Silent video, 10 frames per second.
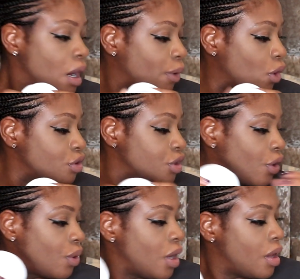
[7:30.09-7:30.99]
But
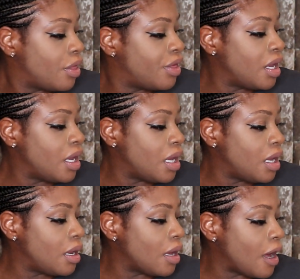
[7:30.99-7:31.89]
also
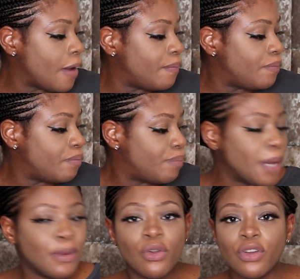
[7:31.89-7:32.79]
the
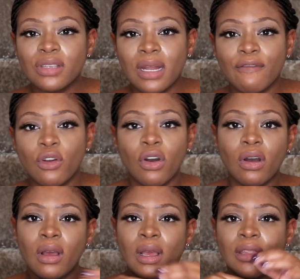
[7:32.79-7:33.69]
baby grows that I've got,